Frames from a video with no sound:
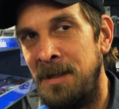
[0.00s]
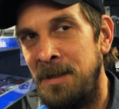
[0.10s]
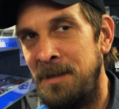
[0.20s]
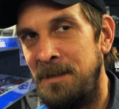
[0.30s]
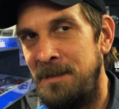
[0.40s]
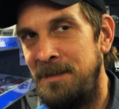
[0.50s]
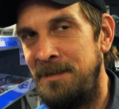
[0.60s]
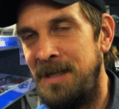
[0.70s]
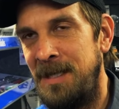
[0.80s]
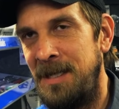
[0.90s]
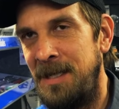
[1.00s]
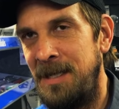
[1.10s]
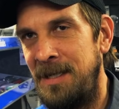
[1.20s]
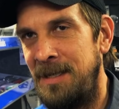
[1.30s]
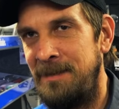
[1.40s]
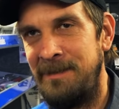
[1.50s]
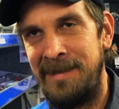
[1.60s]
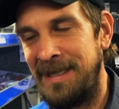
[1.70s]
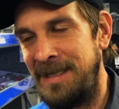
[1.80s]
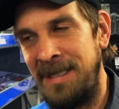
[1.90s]
he ain't mount, mounting up?
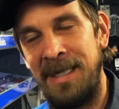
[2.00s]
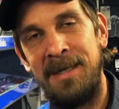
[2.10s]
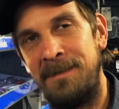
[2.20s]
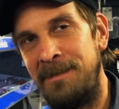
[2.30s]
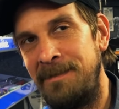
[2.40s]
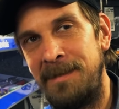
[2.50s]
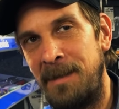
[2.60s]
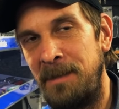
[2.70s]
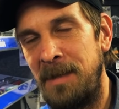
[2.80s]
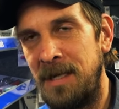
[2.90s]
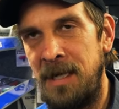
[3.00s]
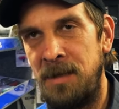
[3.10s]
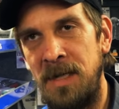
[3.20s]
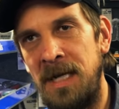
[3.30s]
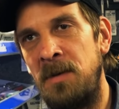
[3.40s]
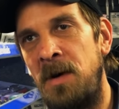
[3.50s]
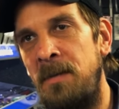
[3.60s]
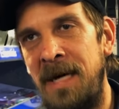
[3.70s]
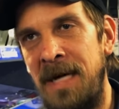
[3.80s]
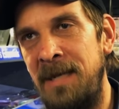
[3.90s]
Not yet. I mean, my God, we got to
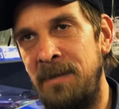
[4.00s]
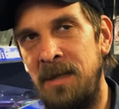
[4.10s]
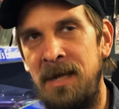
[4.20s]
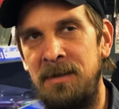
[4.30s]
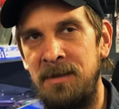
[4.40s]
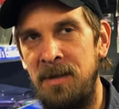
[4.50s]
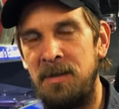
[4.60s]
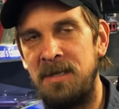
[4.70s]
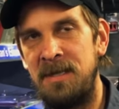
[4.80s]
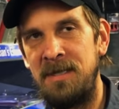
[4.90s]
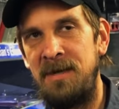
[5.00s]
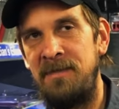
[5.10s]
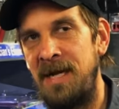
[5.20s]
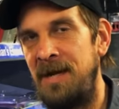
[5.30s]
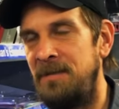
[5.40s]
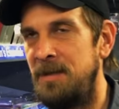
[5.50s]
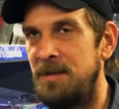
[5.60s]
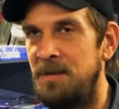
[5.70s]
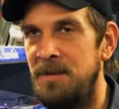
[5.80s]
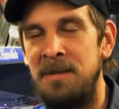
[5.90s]
walk behind him and lock the doors and stuff in the
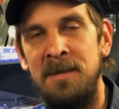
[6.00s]
afternoon.